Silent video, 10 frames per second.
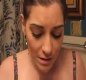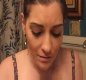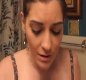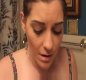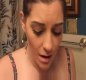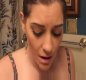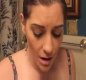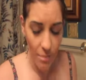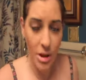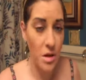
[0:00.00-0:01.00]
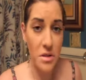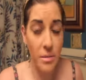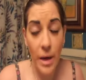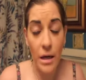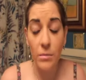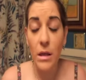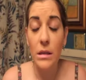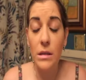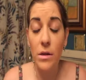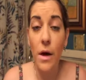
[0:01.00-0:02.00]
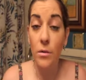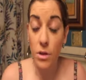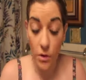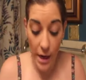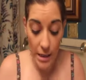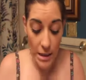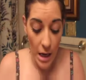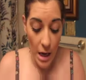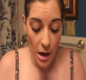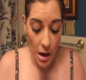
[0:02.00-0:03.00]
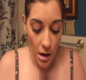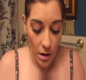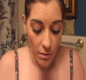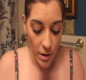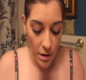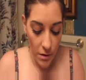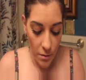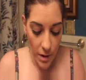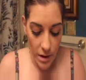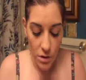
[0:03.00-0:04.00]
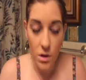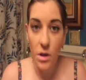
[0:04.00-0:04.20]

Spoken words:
even coming close to biting me, so that was great. Another way that you